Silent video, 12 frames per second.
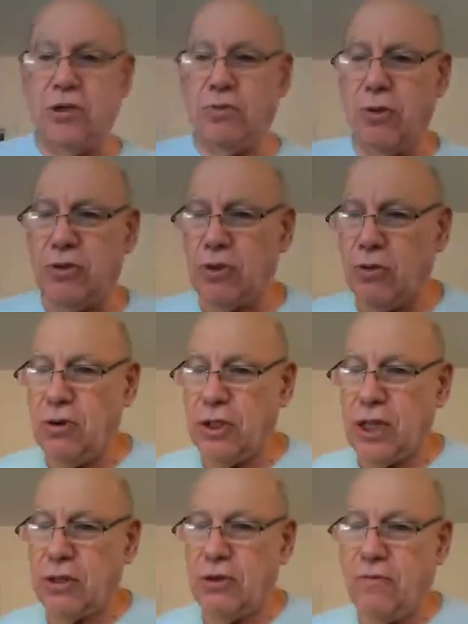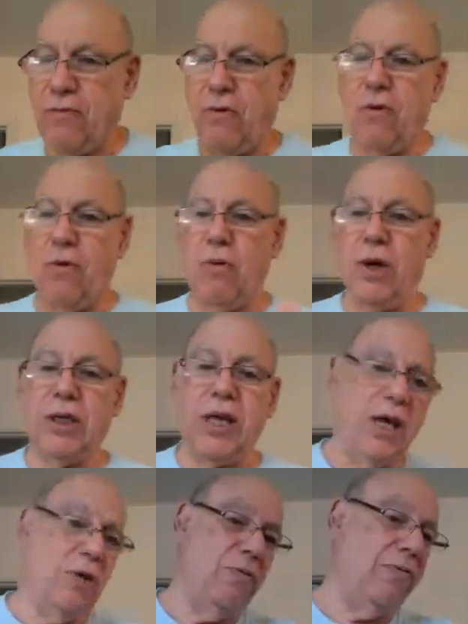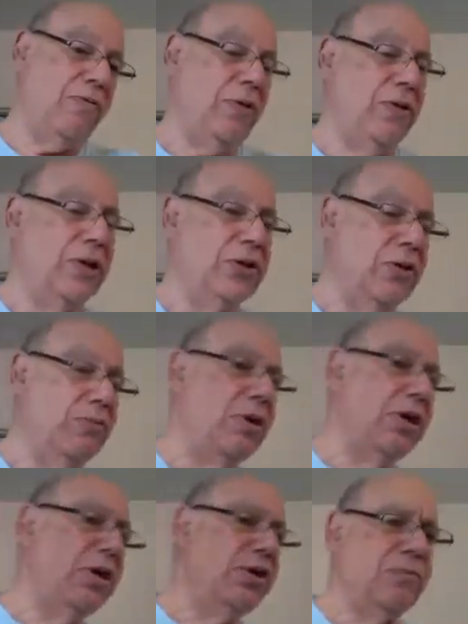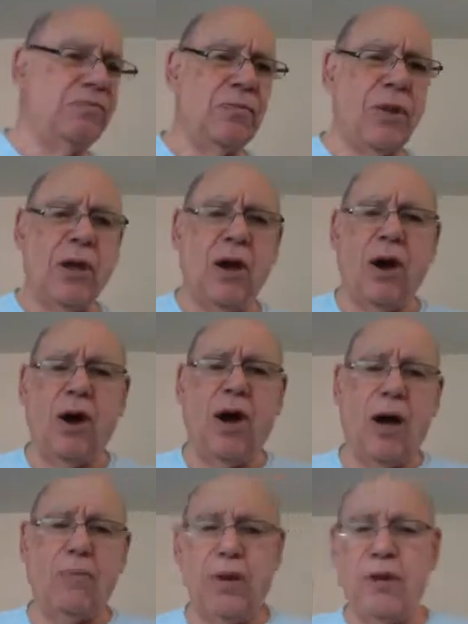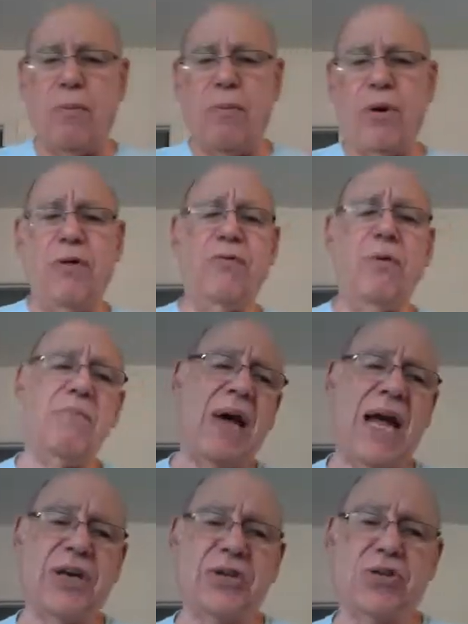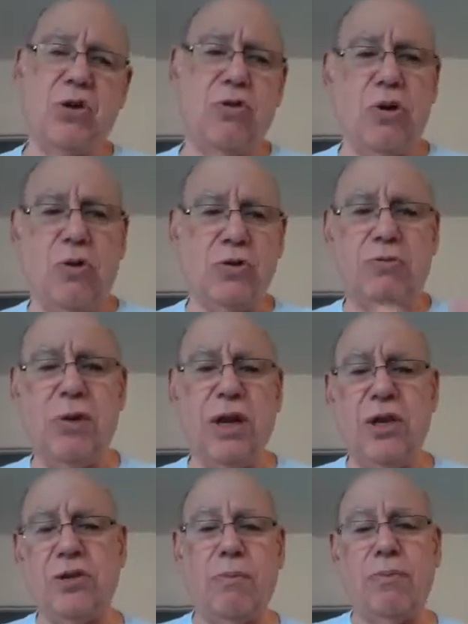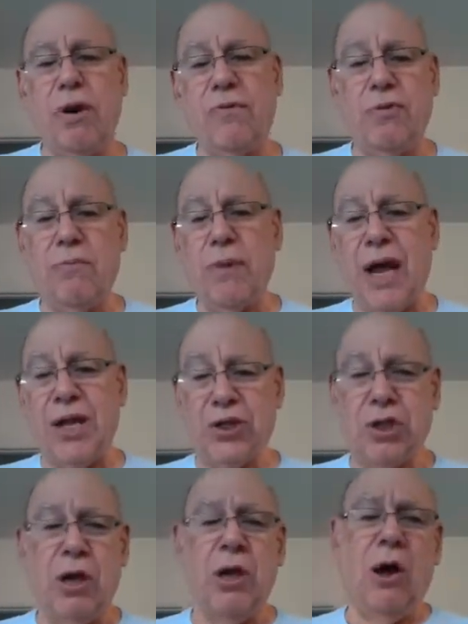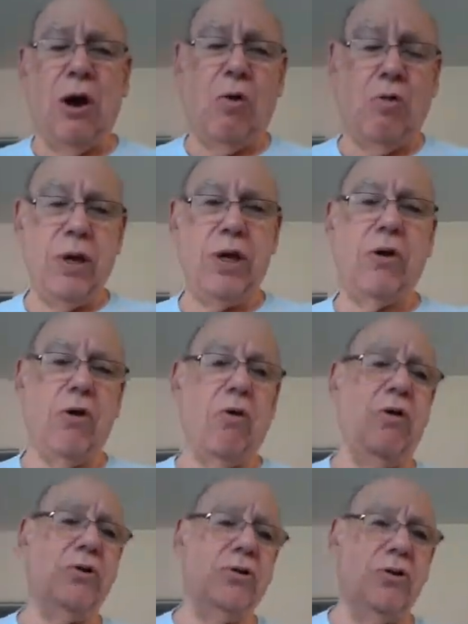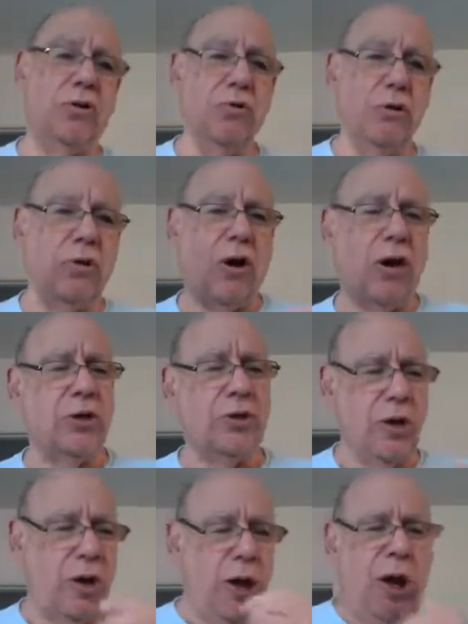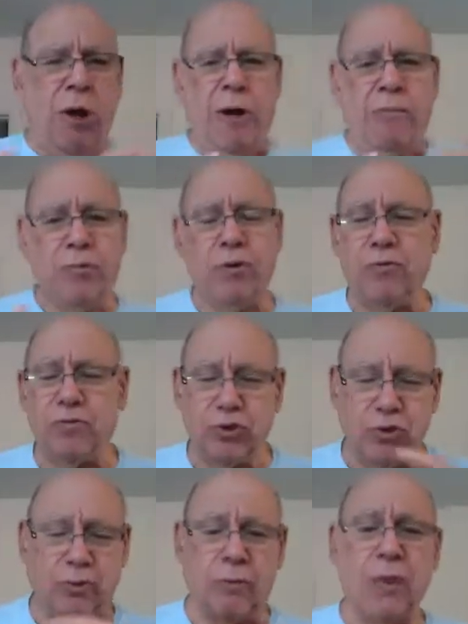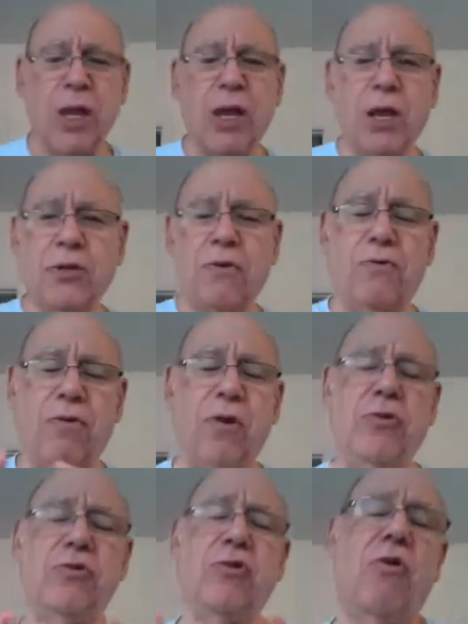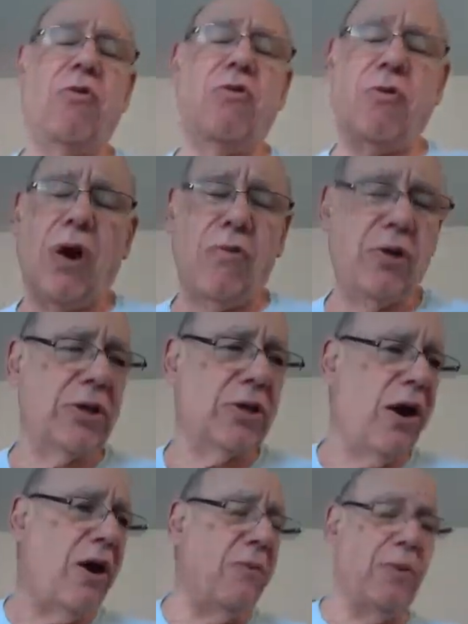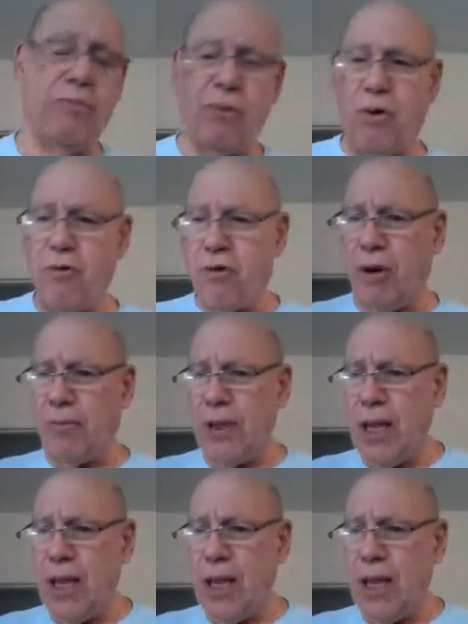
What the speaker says: We also looked at your 401k. You were funding some monies, I believe, above the match. So those monies above the match, we could also utilize to fund your retirement program.